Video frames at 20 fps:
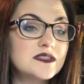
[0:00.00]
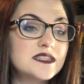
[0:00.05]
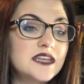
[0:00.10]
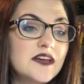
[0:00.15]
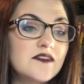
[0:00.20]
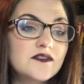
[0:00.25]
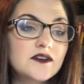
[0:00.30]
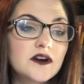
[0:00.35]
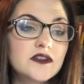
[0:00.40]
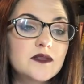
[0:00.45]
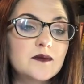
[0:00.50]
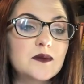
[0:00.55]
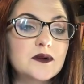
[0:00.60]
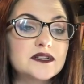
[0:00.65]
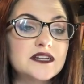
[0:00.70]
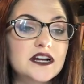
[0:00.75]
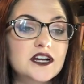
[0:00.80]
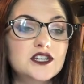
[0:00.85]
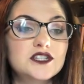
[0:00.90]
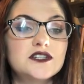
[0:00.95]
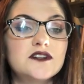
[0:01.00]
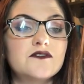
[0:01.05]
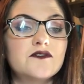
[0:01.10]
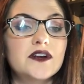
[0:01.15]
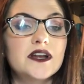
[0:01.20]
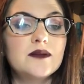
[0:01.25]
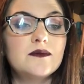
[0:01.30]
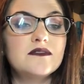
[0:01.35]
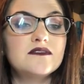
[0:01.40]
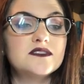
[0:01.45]
safeguard the protection of
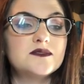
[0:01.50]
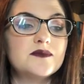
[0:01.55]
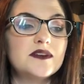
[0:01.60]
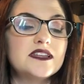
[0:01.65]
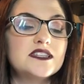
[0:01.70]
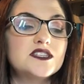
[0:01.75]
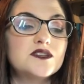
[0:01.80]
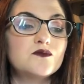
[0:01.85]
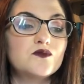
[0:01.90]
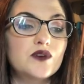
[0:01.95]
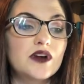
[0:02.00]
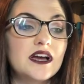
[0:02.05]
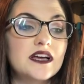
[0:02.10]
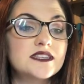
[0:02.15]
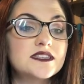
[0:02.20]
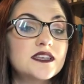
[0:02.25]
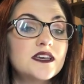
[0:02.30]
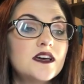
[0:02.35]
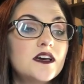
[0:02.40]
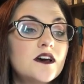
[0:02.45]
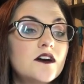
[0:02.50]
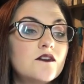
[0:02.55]
freedom of speech and press